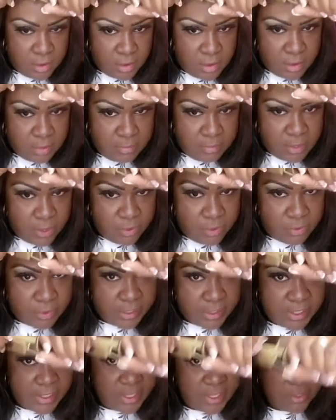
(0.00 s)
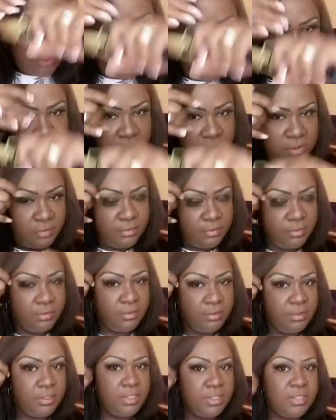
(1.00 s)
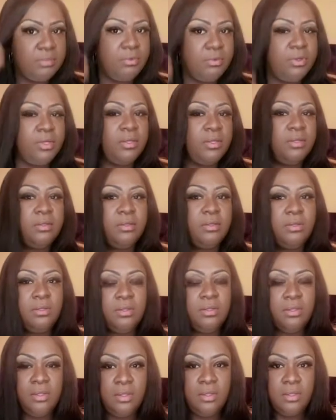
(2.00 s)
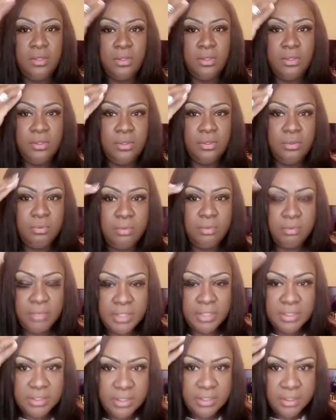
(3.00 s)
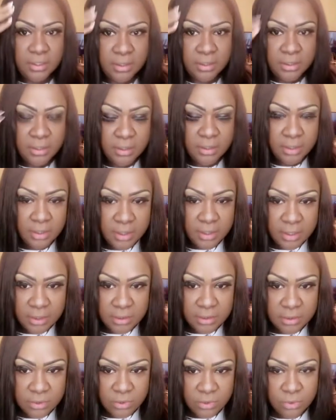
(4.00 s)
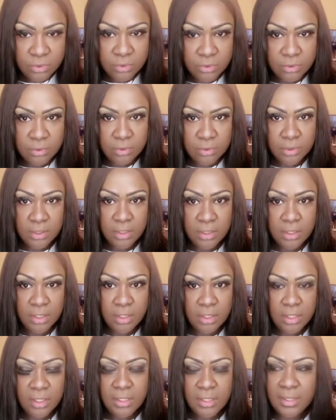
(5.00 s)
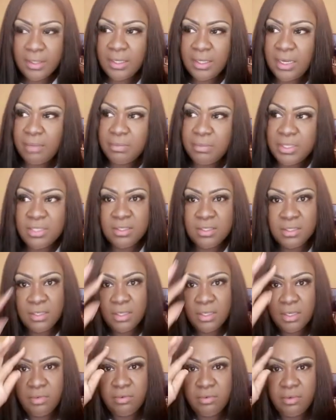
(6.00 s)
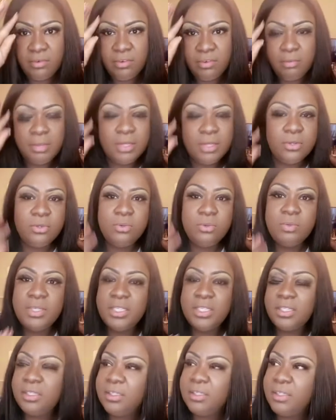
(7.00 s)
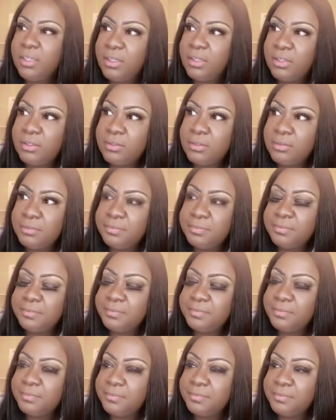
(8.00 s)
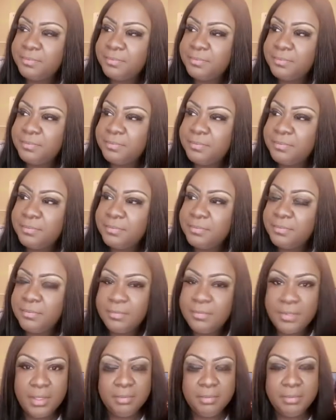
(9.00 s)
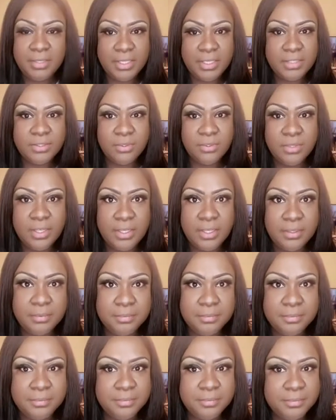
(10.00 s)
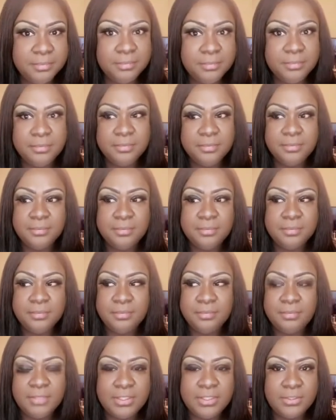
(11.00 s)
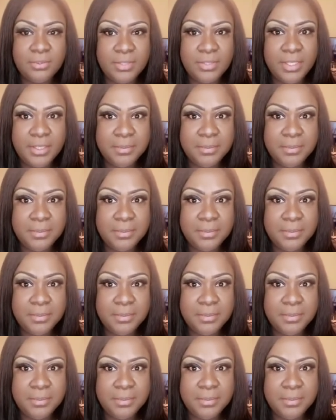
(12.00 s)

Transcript: My whole day got thrown off this morning with my son at school. Then I missed the delivery for my new wig, y'all. Mm. But that's okay. That's okay.